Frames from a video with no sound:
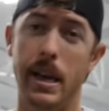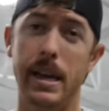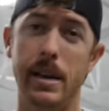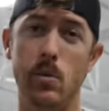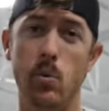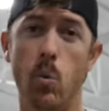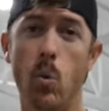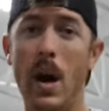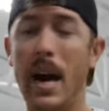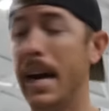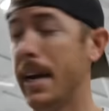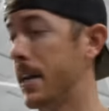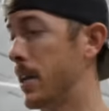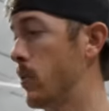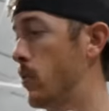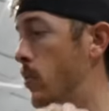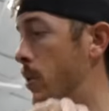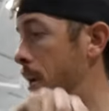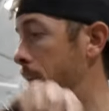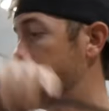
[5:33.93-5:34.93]
a
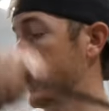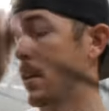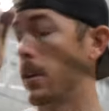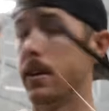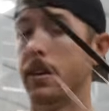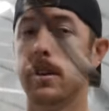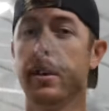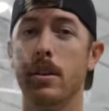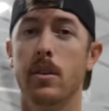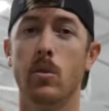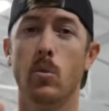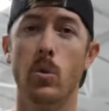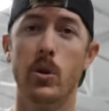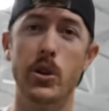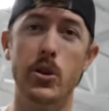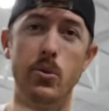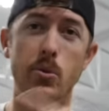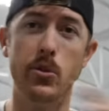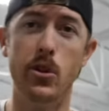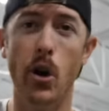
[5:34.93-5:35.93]
wacky rig, where
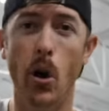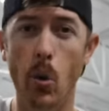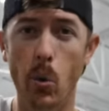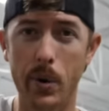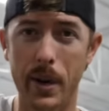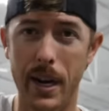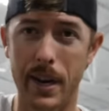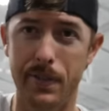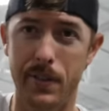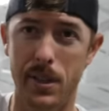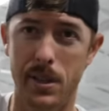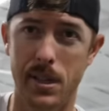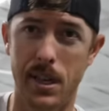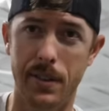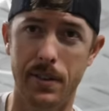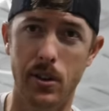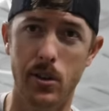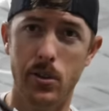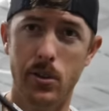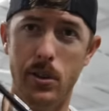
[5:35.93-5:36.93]
you don't have to
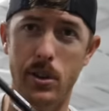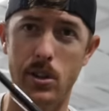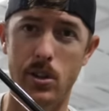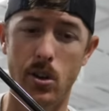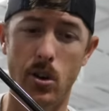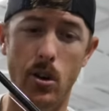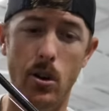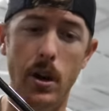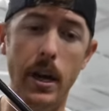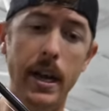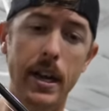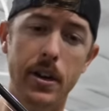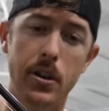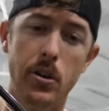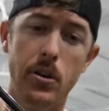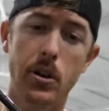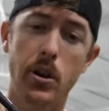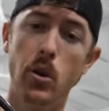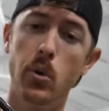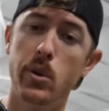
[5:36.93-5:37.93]
set the hook as hard and
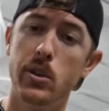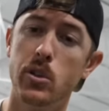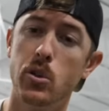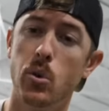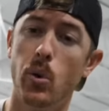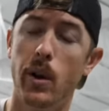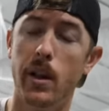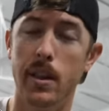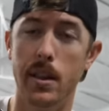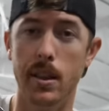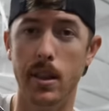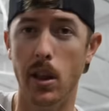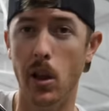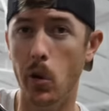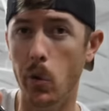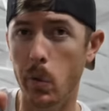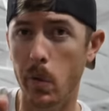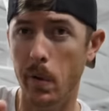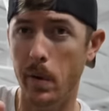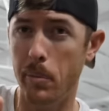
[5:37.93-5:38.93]
you're going to a
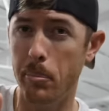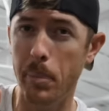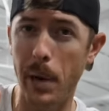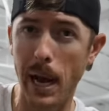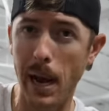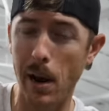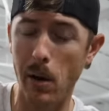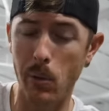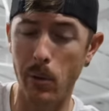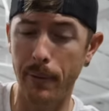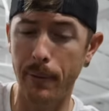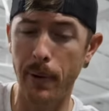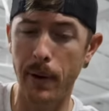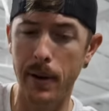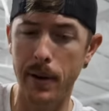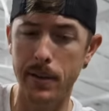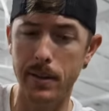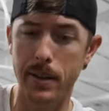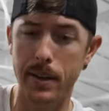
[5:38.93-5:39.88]
lower power rod,